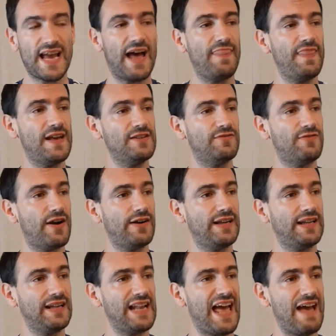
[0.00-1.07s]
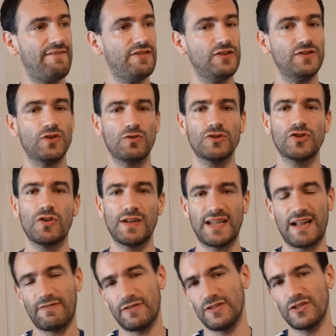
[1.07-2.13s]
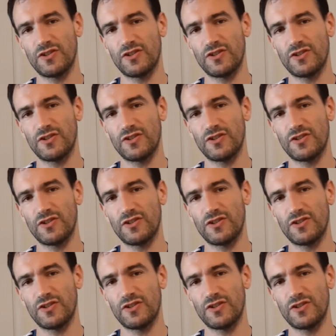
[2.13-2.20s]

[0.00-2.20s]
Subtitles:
and there's very little evidence or solid evidence